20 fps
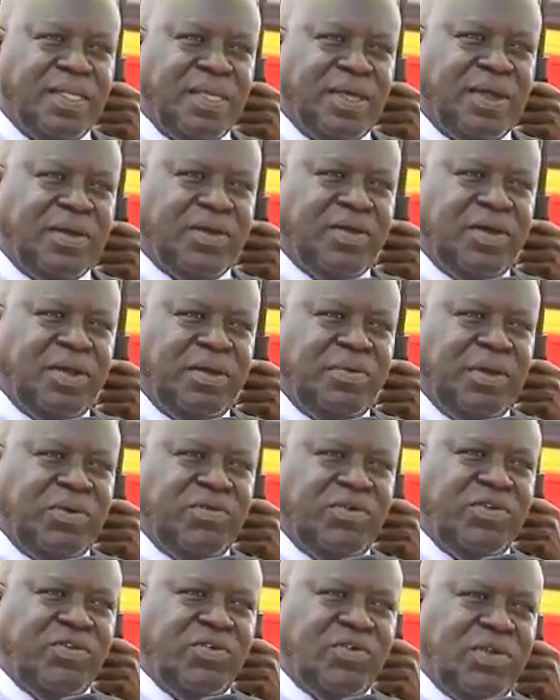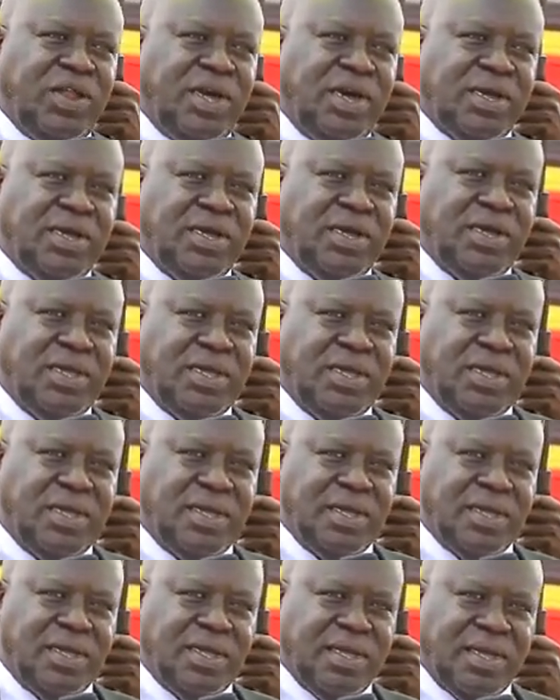I told him, I wish you luck.
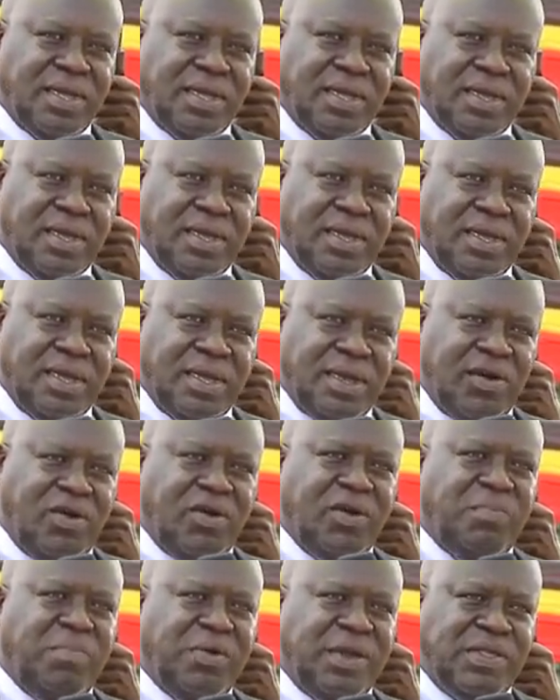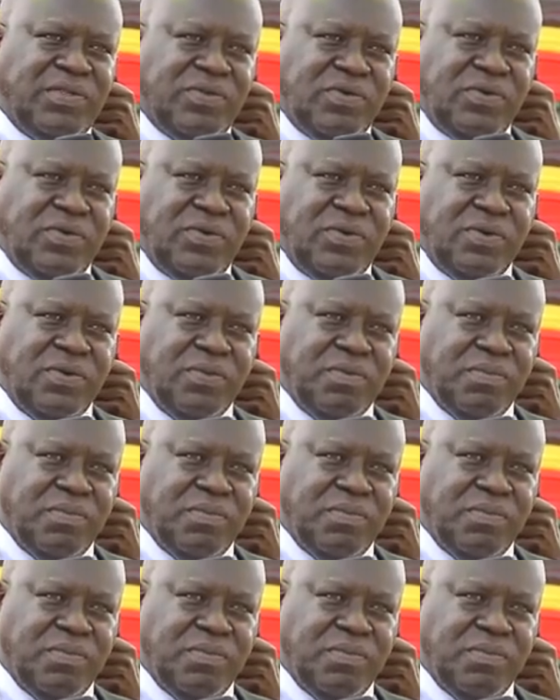God bless you.